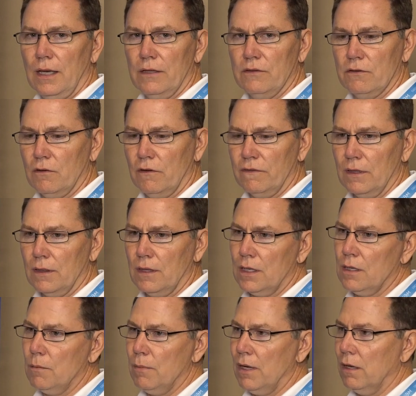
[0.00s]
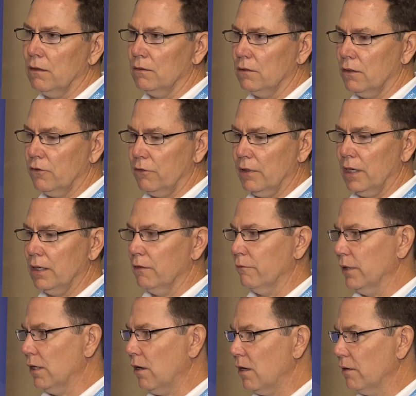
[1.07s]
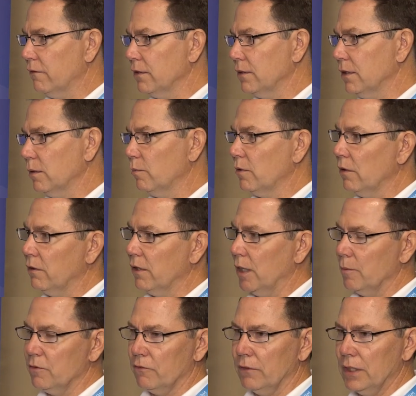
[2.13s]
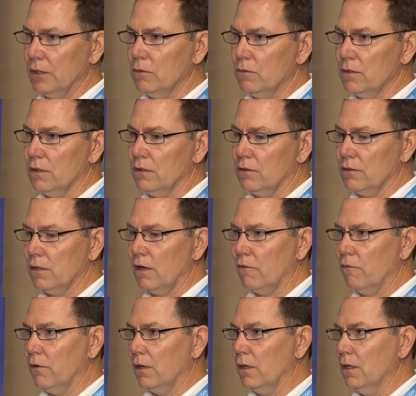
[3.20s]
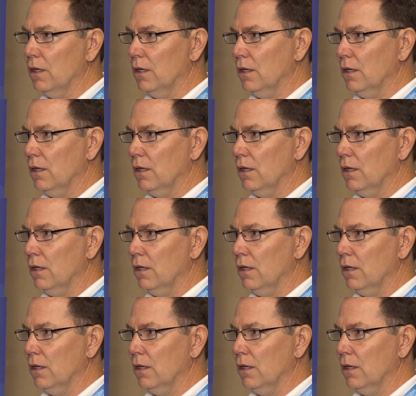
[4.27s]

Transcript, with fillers: And so if you think about creating reharvesting programs, reusing your software,